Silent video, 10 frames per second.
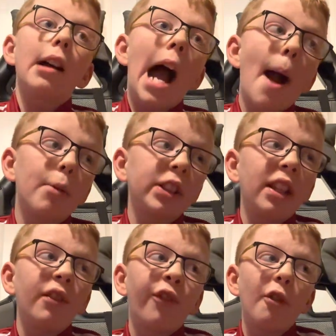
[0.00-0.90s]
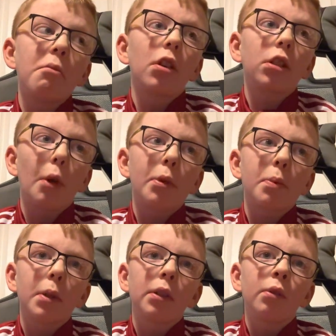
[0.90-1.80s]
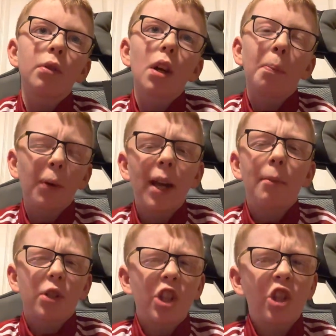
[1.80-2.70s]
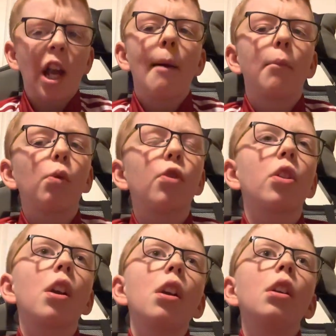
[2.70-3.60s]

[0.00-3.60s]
Aberdeen Football Club has been a pretty much a shambles.